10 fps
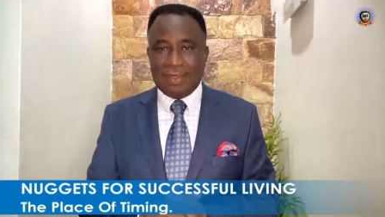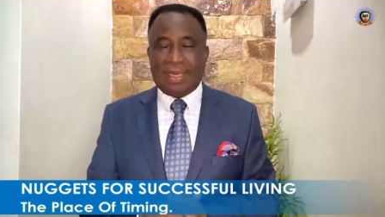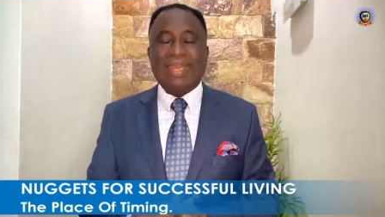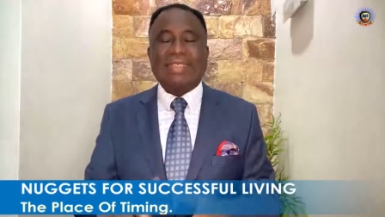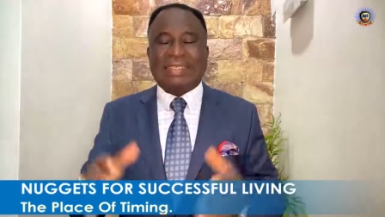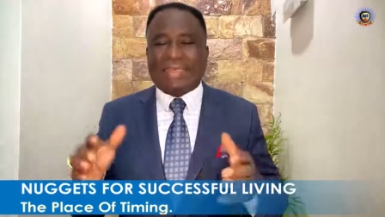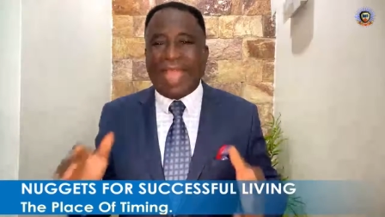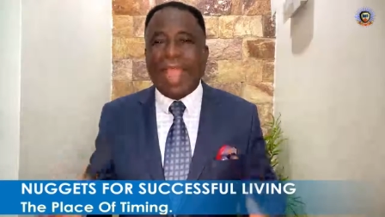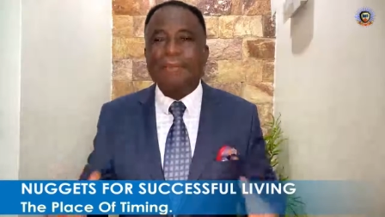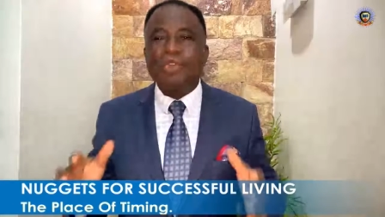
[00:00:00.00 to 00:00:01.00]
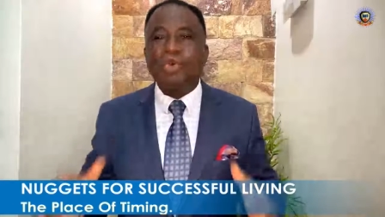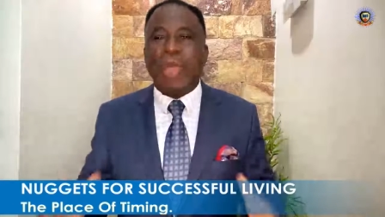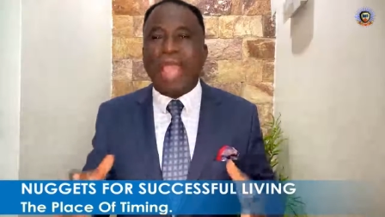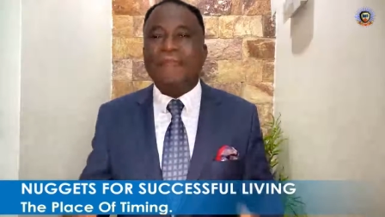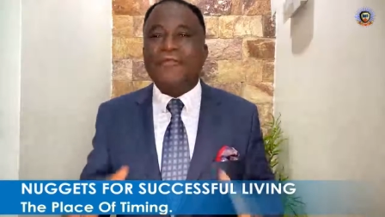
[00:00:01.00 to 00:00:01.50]
There is time
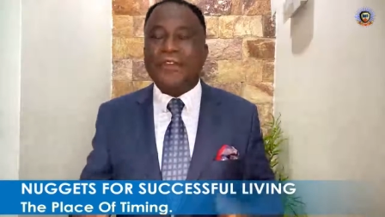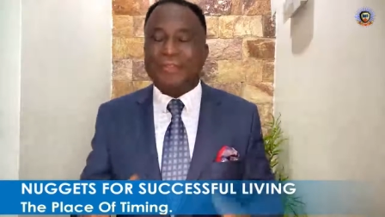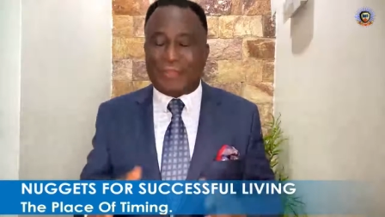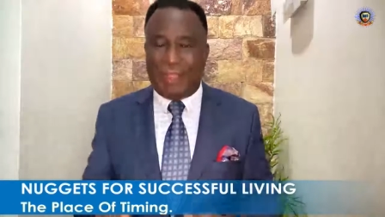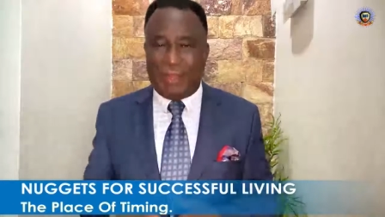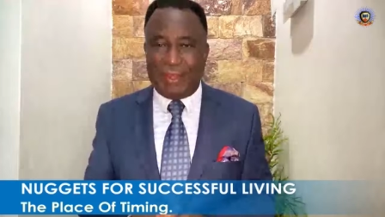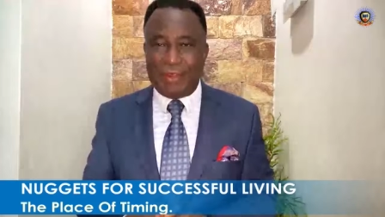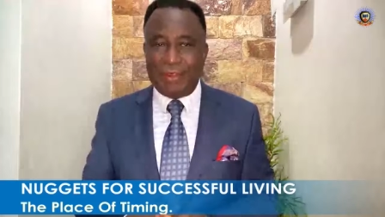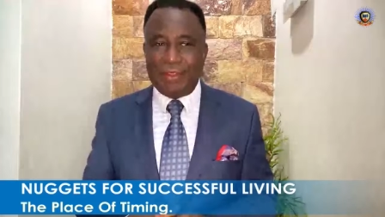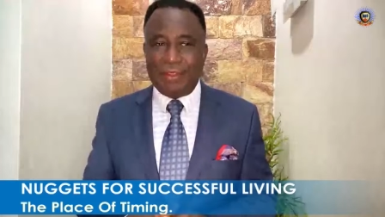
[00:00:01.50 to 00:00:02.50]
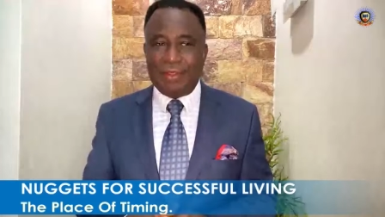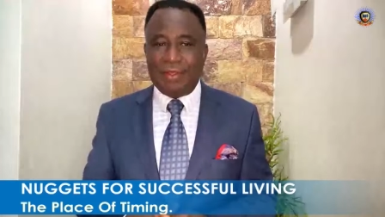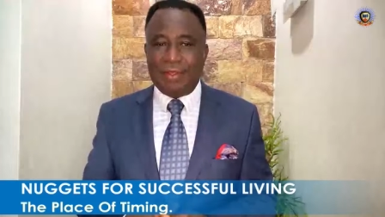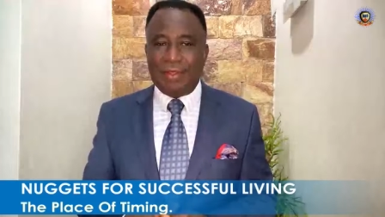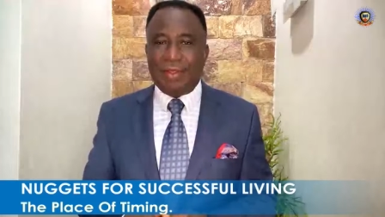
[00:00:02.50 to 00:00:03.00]
to everything.
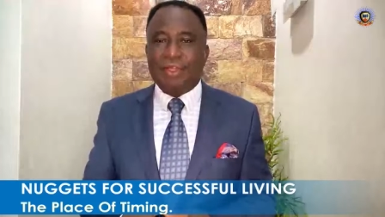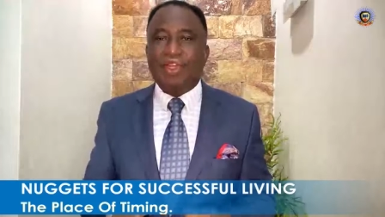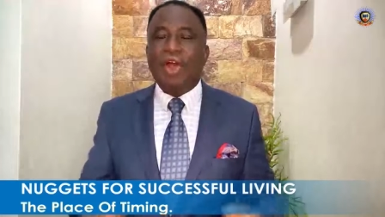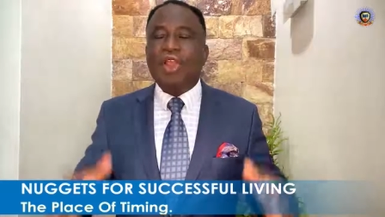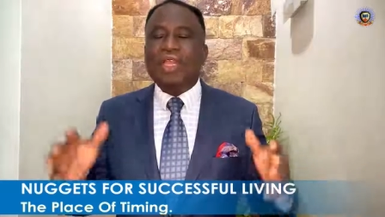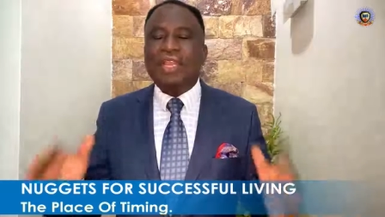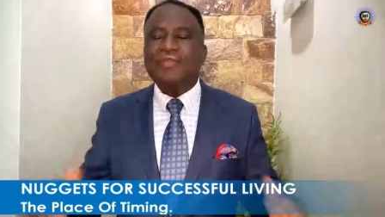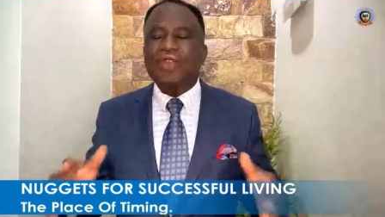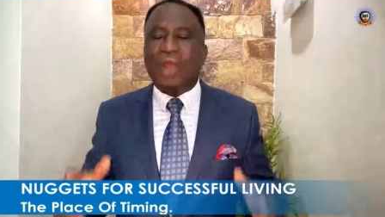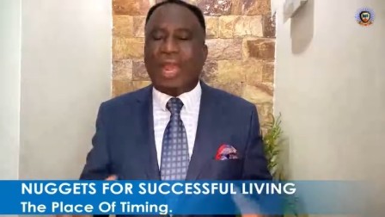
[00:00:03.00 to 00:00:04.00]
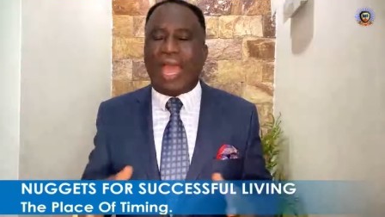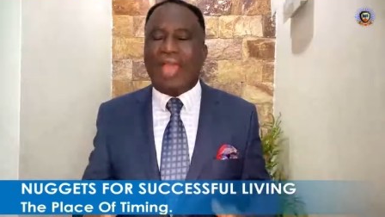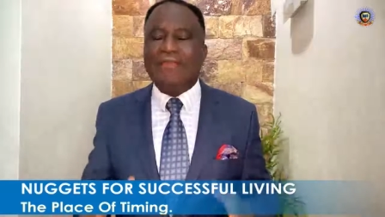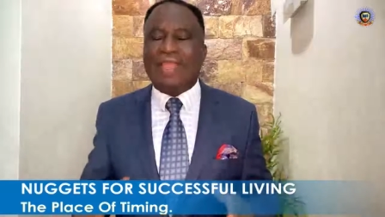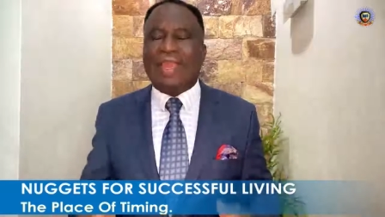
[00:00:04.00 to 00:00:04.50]
Don't live your
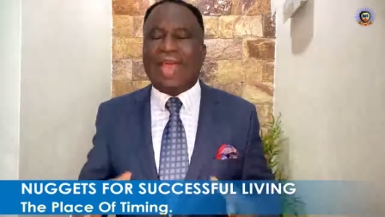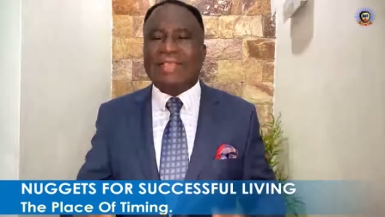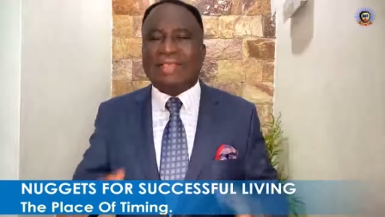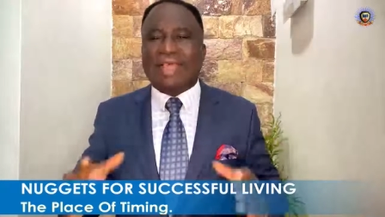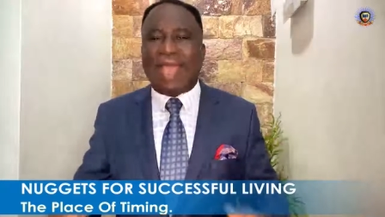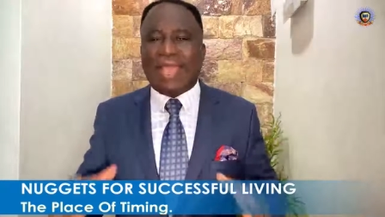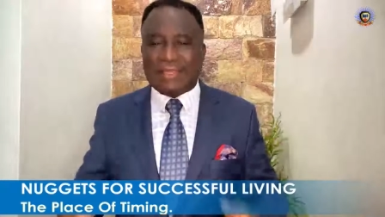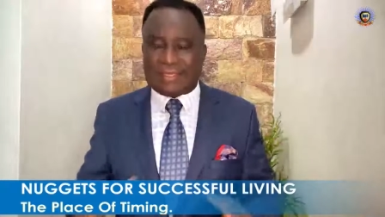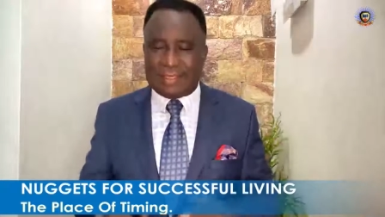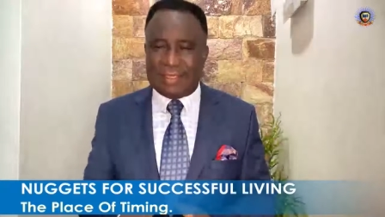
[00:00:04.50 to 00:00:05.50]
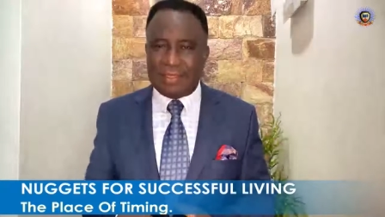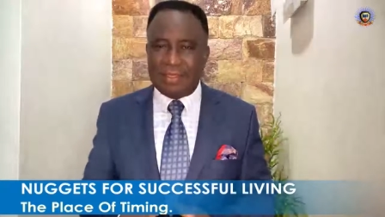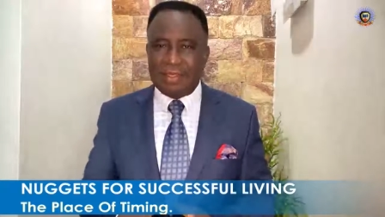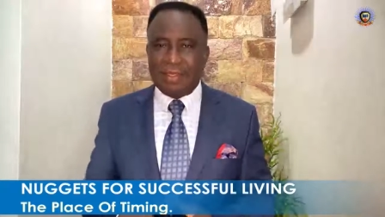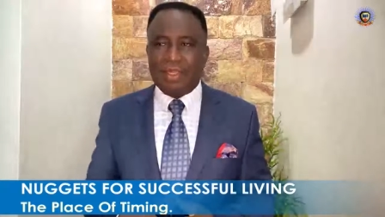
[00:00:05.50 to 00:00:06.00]
life in anxiety.
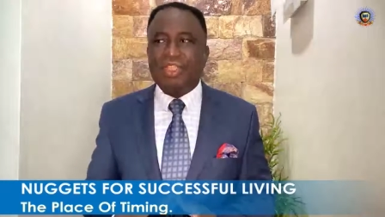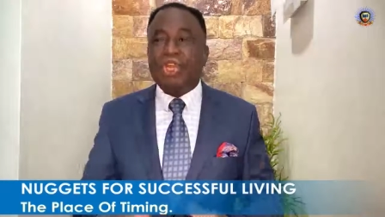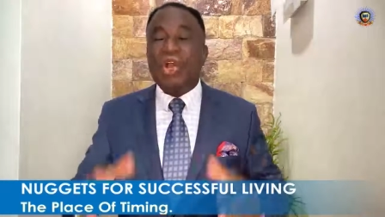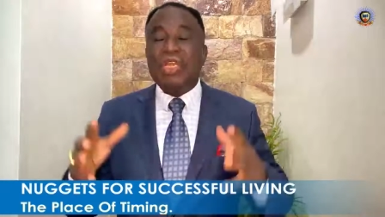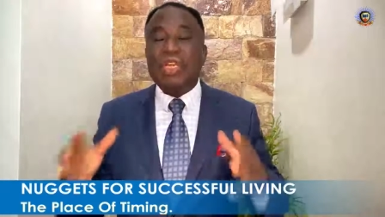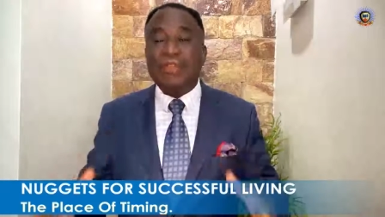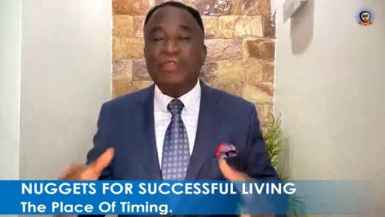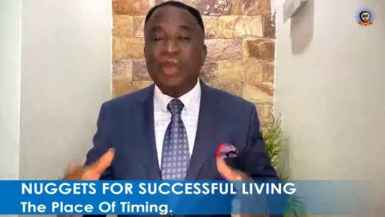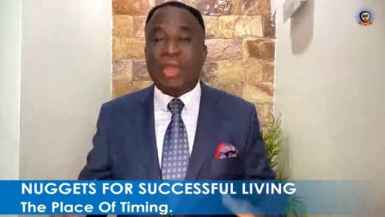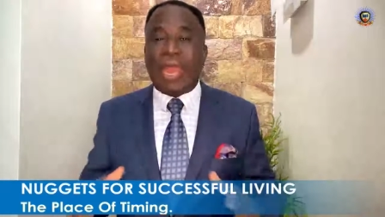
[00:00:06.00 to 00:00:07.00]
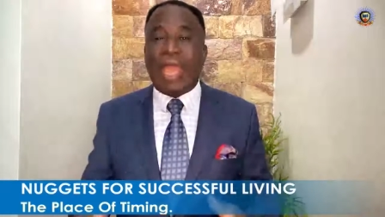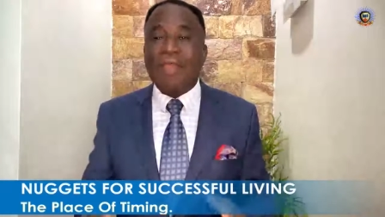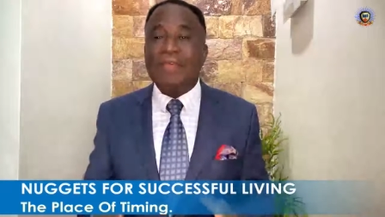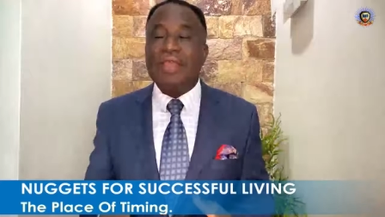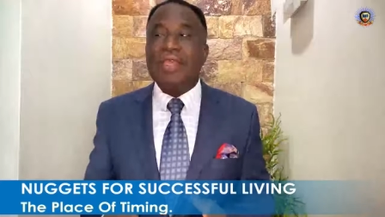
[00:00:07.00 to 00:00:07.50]
Don't live your
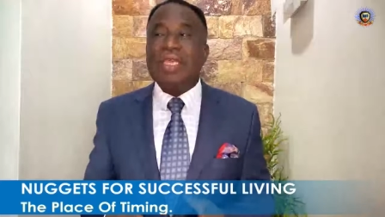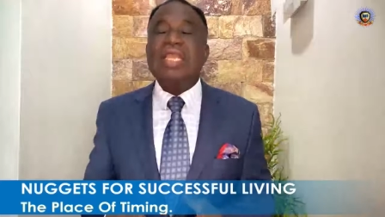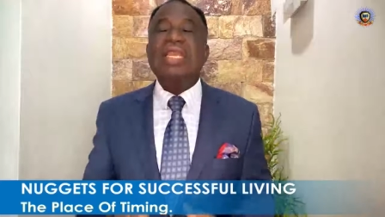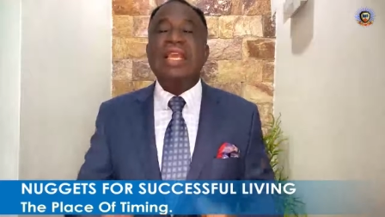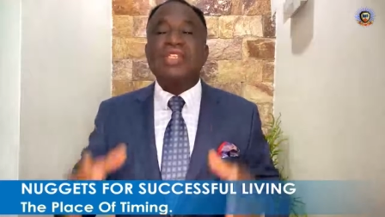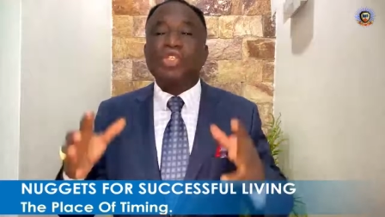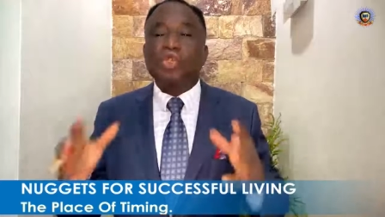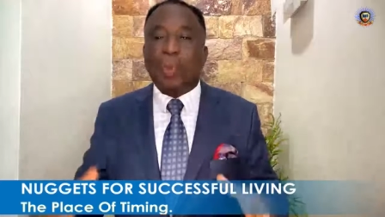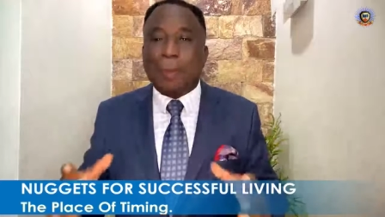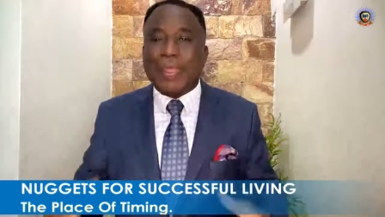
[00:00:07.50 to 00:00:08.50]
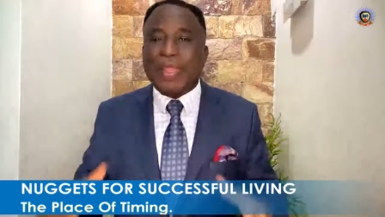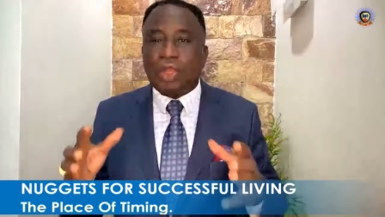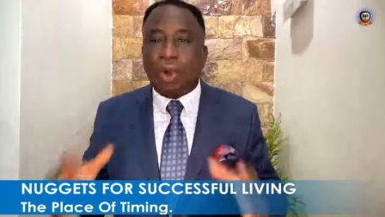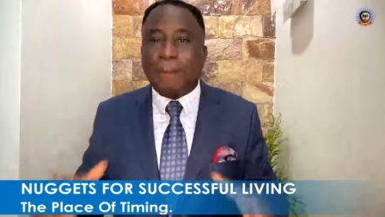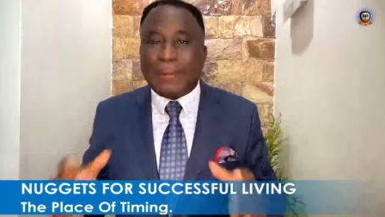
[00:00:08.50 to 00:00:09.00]
life in a stupid
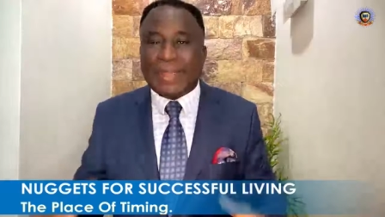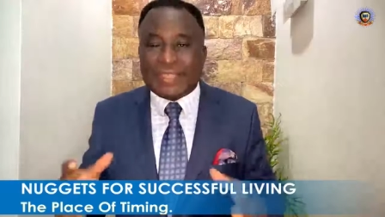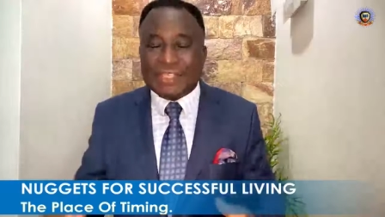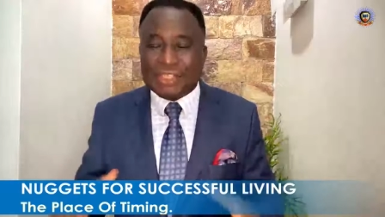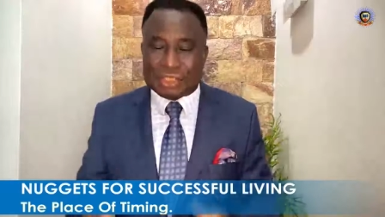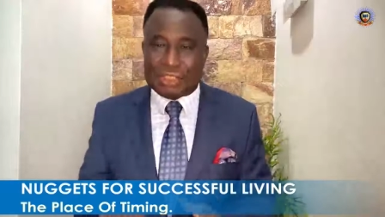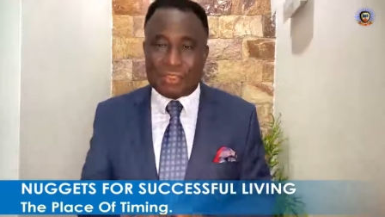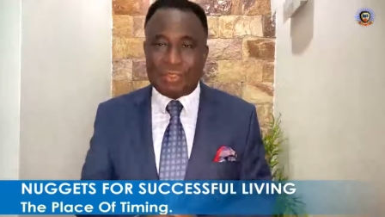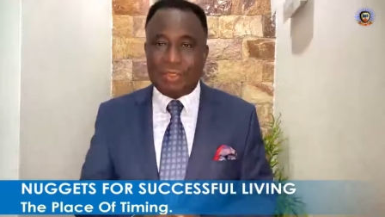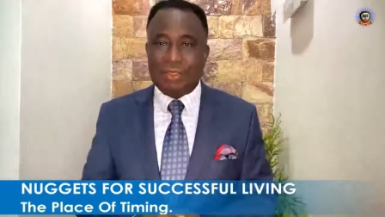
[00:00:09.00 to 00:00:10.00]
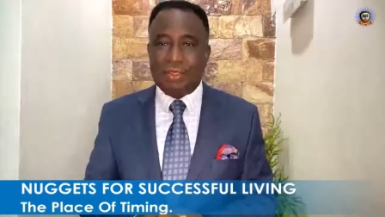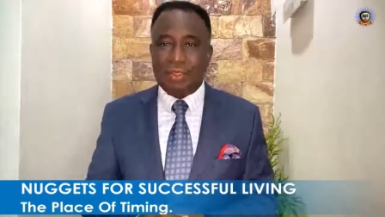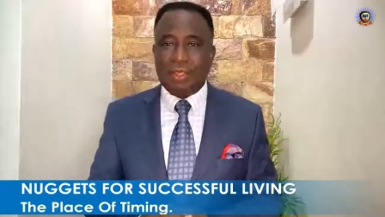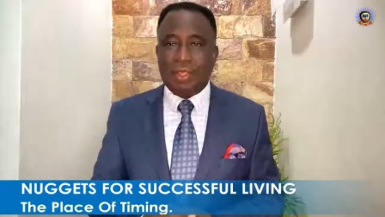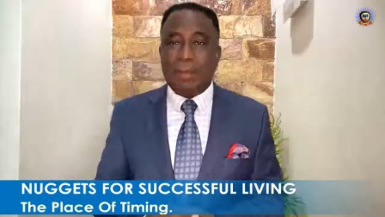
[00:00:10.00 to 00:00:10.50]
competition.
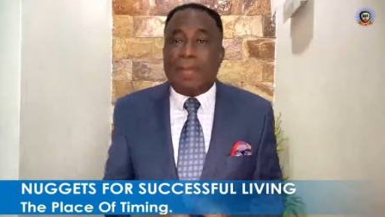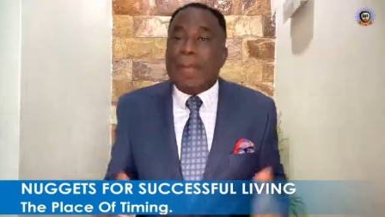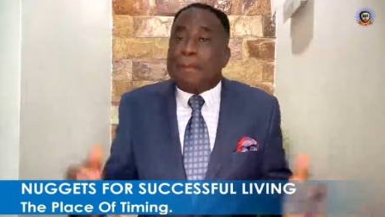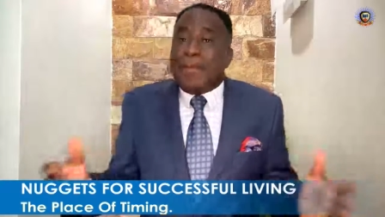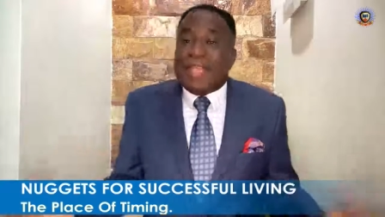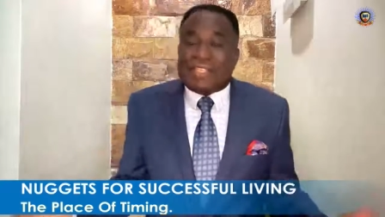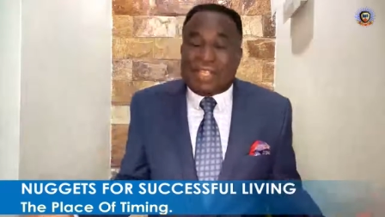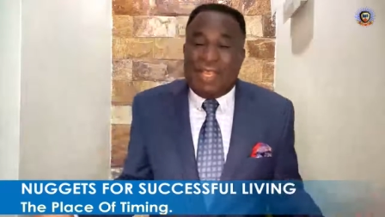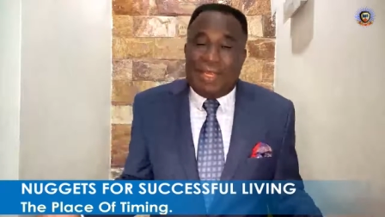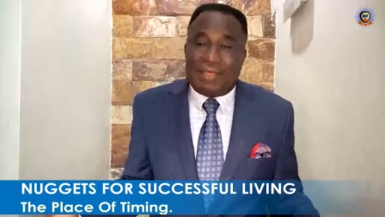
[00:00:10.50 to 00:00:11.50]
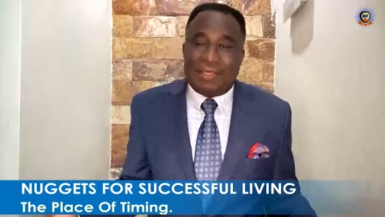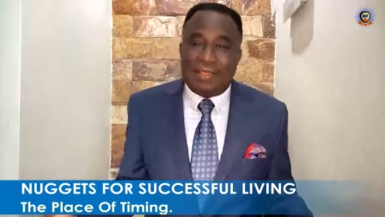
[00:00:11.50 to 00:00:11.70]
Be patient.